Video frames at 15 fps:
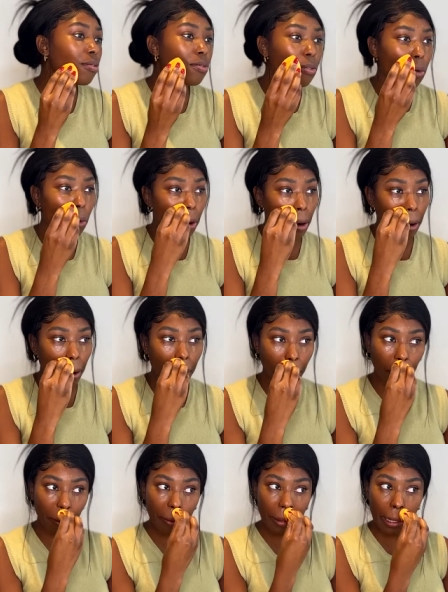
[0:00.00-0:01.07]
for
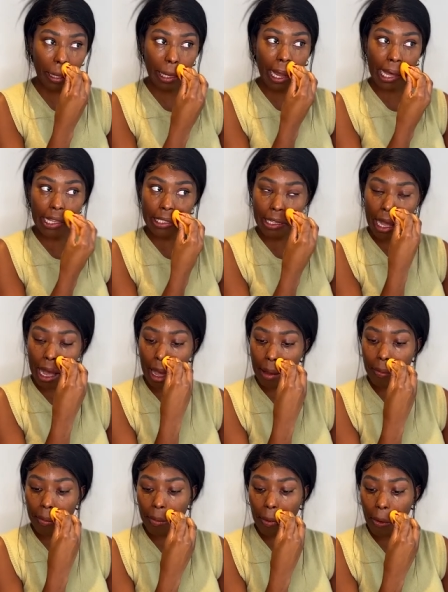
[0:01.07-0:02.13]
the last
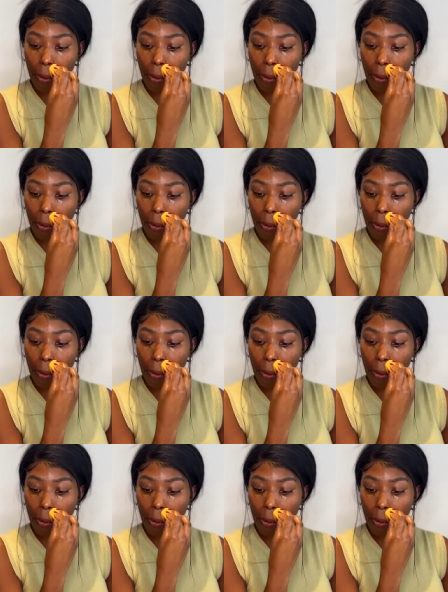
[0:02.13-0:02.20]
time,